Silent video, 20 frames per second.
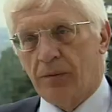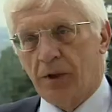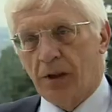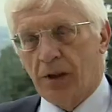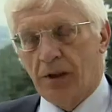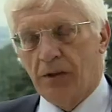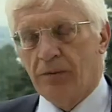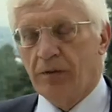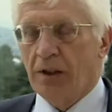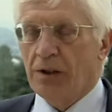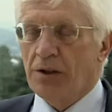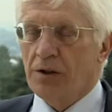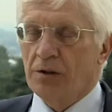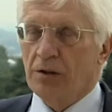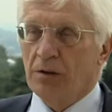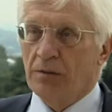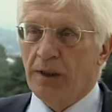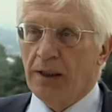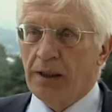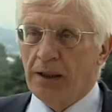The convention
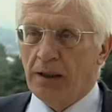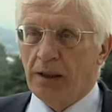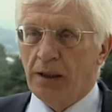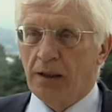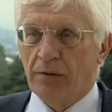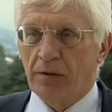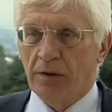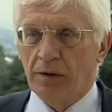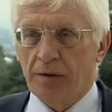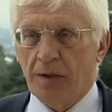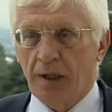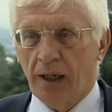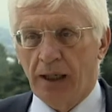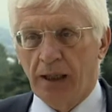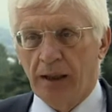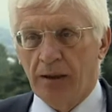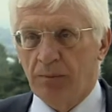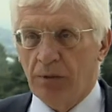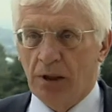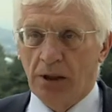already covers
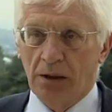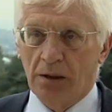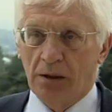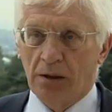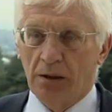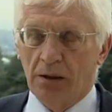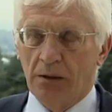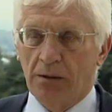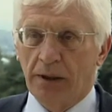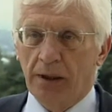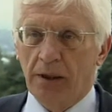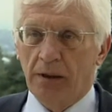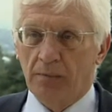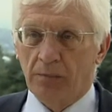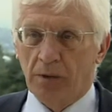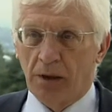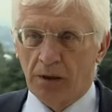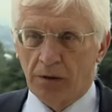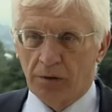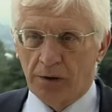high, middle and low
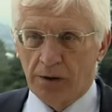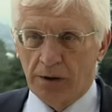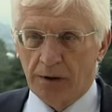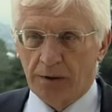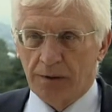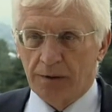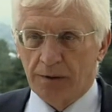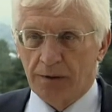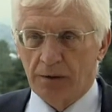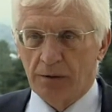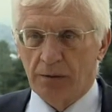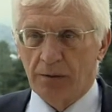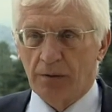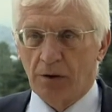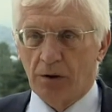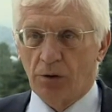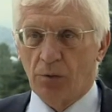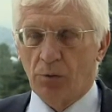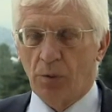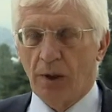income countries, and so we've
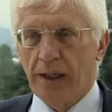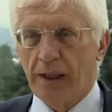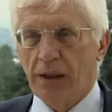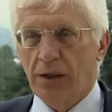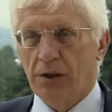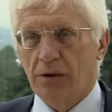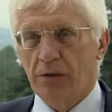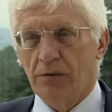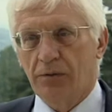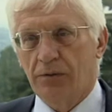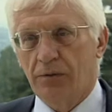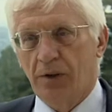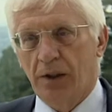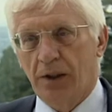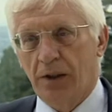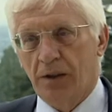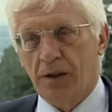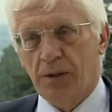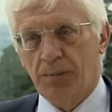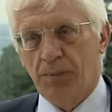got a range of
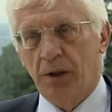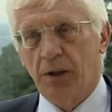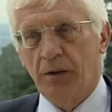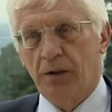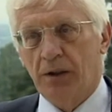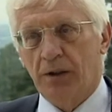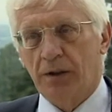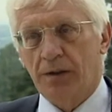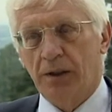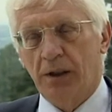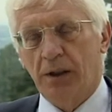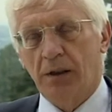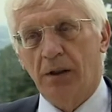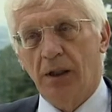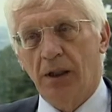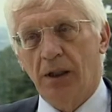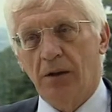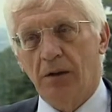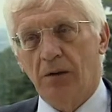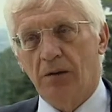experience
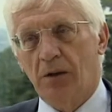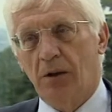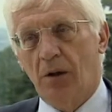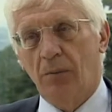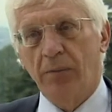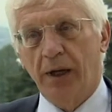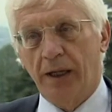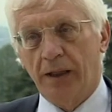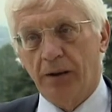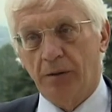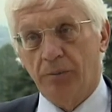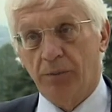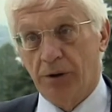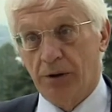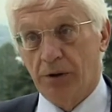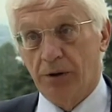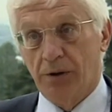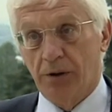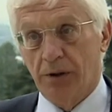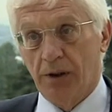in combating
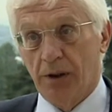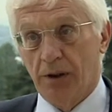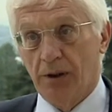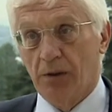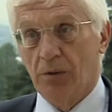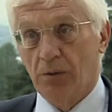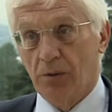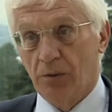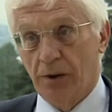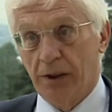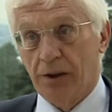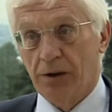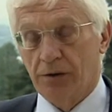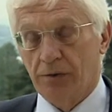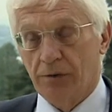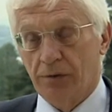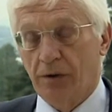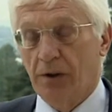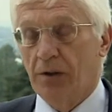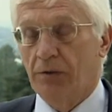pollution in a whole range
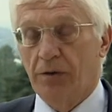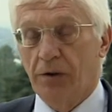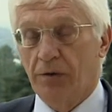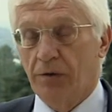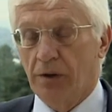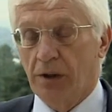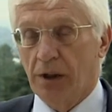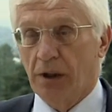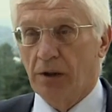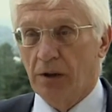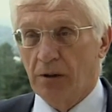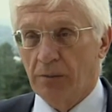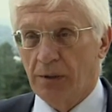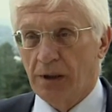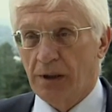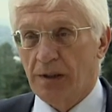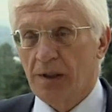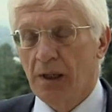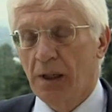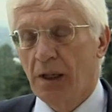of different
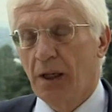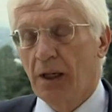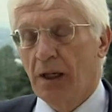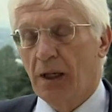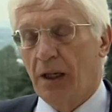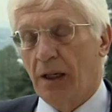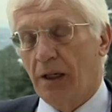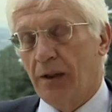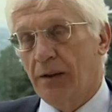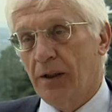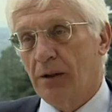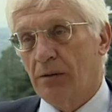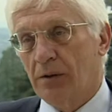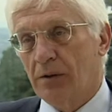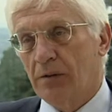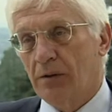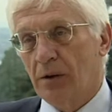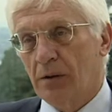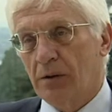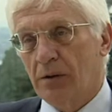economies. And I think
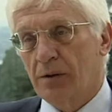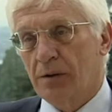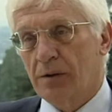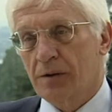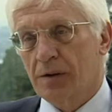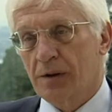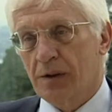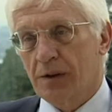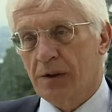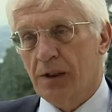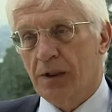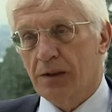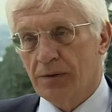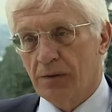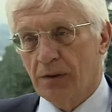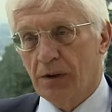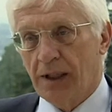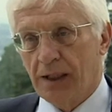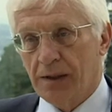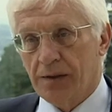we've got
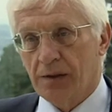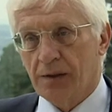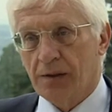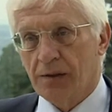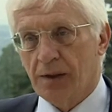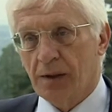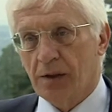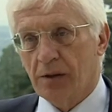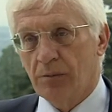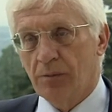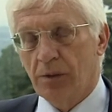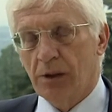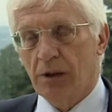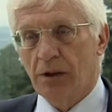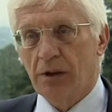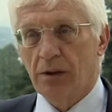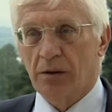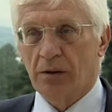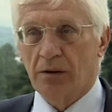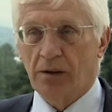successful lessons that can be
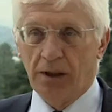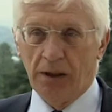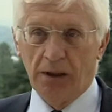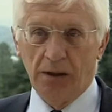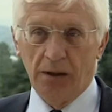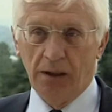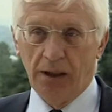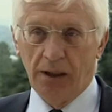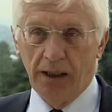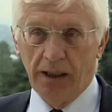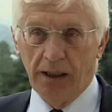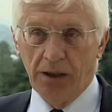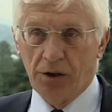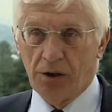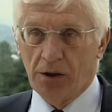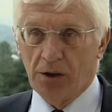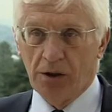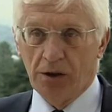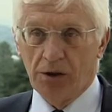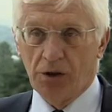learned in
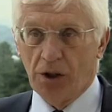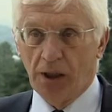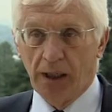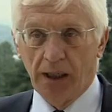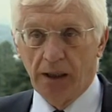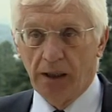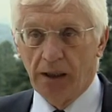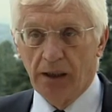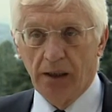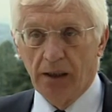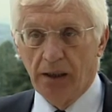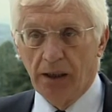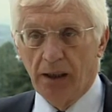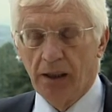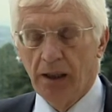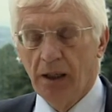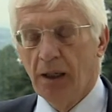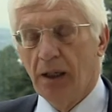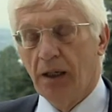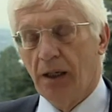Asia, China, India,
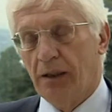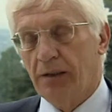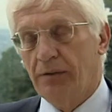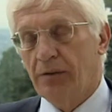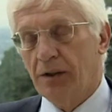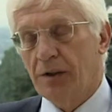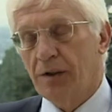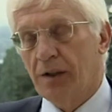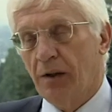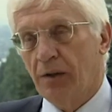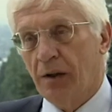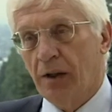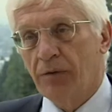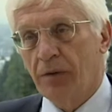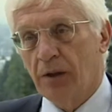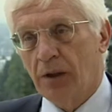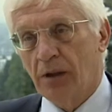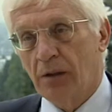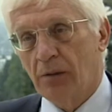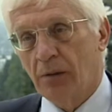and even in South
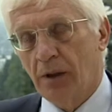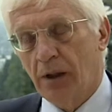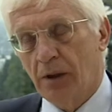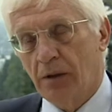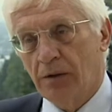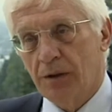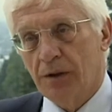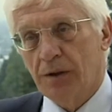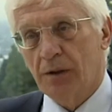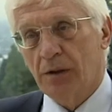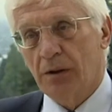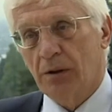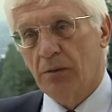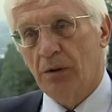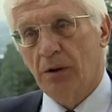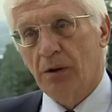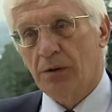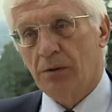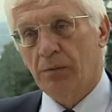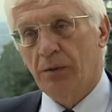Africa, where I recently
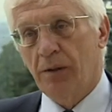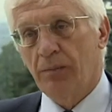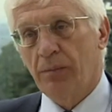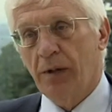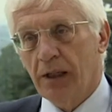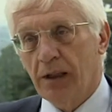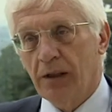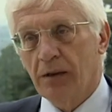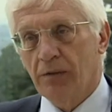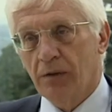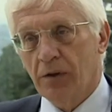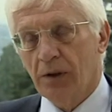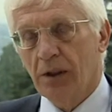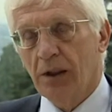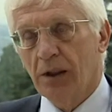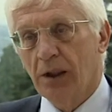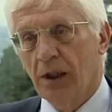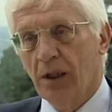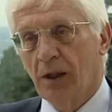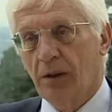was, where many of
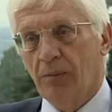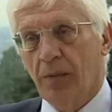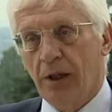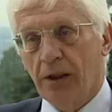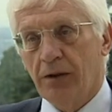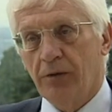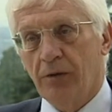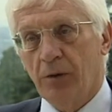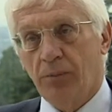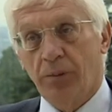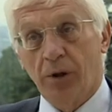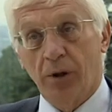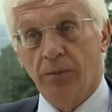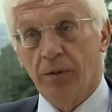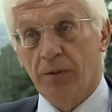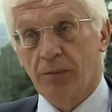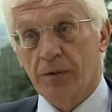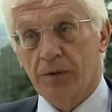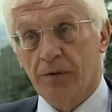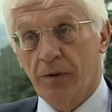the
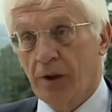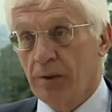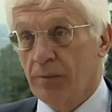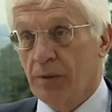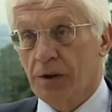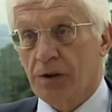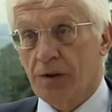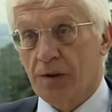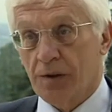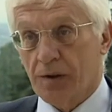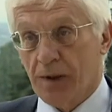problems are very much the